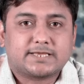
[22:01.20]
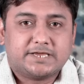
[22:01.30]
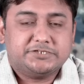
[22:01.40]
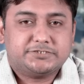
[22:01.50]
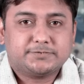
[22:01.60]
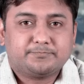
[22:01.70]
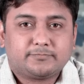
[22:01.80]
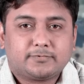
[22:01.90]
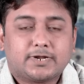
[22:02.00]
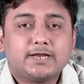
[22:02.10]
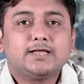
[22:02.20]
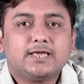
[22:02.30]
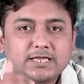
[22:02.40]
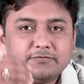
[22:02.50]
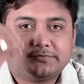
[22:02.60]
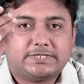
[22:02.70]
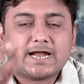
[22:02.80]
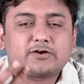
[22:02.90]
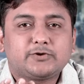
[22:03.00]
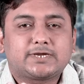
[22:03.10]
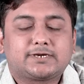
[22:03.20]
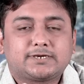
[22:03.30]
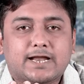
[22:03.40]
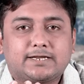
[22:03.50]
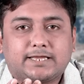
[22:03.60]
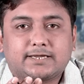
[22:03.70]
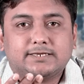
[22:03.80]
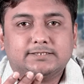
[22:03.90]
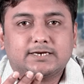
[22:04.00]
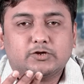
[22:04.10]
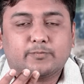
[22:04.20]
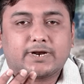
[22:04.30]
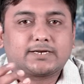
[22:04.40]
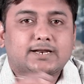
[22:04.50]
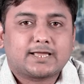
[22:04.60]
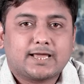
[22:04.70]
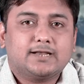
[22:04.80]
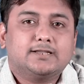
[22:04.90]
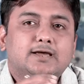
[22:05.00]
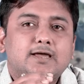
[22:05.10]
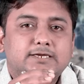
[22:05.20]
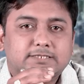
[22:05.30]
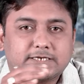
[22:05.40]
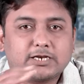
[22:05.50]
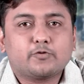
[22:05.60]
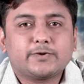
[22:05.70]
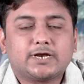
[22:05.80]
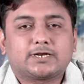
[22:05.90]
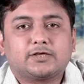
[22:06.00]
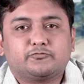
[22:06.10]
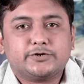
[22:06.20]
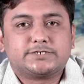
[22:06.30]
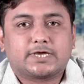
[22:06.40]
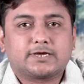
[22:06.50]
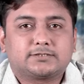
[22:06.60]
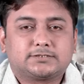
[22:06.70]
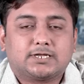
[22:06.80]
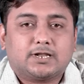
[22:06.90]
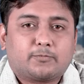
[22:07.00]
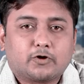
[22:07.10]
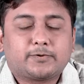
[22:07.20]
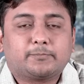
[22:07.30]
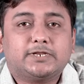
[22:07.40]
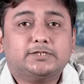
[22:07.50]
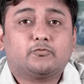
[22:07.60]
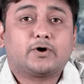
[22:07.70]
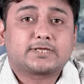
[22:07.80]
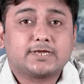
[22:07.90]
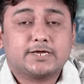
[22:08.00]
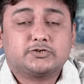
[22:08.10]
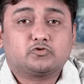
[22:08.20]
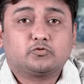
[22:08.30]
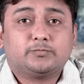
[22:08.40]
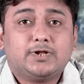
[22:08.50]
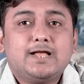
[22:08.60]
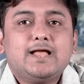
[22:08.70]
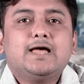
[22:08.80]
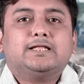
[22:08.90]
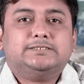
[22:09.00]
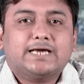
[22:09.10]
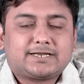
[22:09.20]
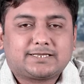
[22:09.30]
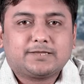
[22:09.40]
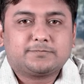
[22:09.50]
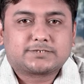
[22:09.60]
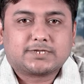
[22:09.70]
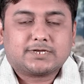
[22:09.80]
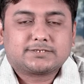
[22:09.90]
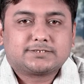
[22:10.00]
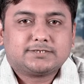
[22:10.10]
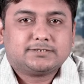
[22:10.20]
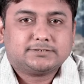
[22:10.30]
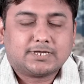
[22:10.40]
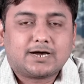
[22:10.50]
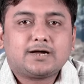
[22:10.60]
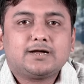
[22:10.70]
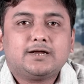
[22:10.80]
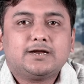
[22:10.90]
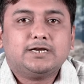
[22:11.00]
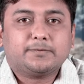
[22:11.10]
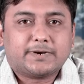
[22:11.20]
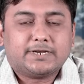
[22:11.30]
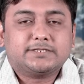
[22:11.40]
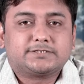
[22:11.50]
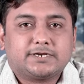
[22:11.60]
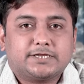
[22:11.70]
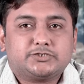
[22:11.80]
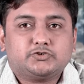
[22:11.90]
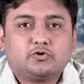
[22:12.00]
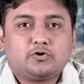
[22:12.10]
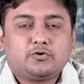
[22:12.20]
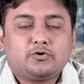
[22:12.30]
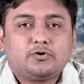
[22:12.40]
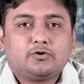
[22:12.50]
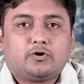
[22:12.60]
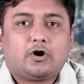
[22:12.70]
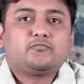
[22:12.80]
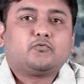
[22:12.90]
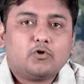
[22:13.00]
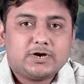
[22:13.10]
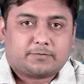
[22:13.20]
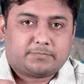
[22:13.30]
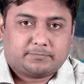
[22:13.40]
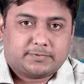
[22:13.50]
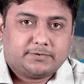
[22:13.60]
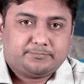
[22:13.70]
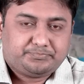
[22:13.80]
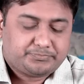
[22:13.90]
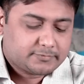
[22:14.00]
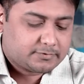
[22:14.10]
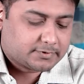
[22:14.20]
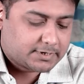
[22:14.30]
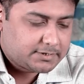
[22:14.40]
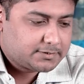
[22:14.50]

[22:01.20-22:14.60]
age, right? If that we can take in the numerator, and in the denominator if we take the number of people in the working age group, that gives us the dependency ratio of older people, right?